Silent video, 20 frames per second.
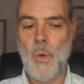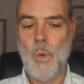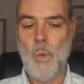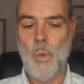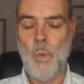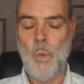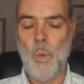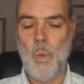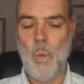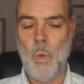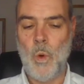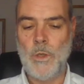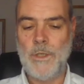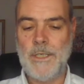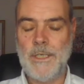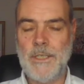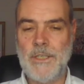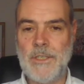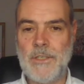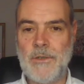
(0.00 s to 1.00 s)

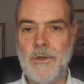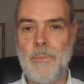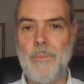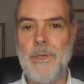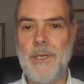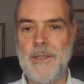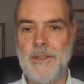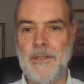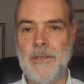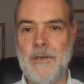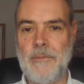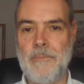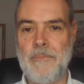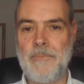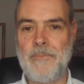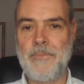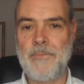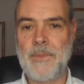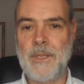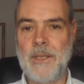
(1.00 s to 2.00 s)
what is stopping
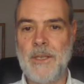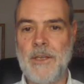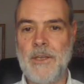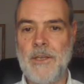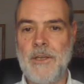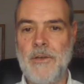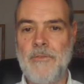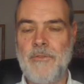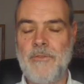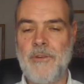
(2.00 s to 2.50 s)
them mm-hmm.